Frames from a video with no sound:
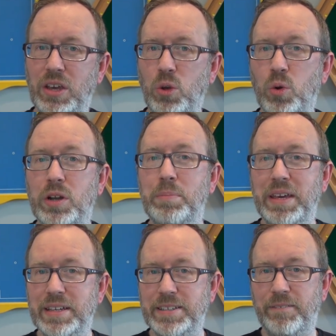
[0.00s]
you want to
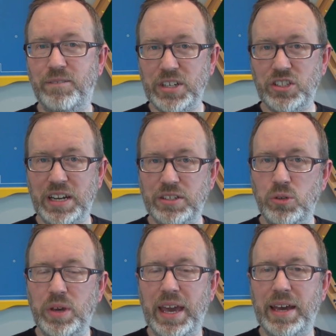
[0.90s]
be as efficient as
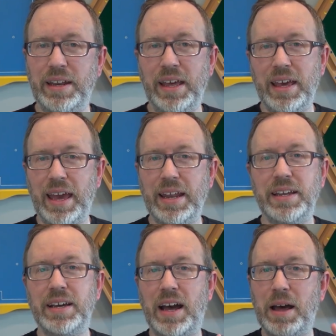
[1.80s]
you can
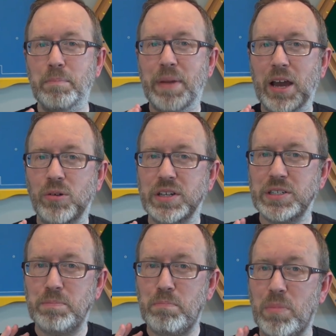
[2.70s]
and compound
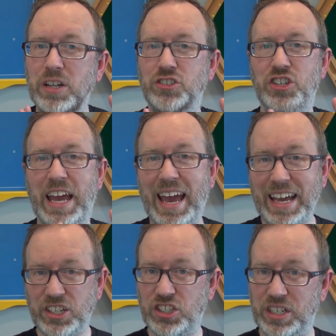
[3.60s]
as much
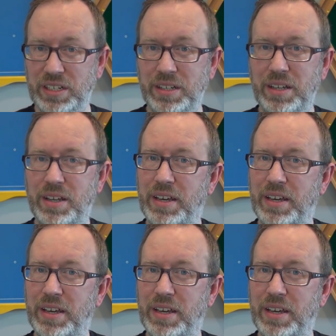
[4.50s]
action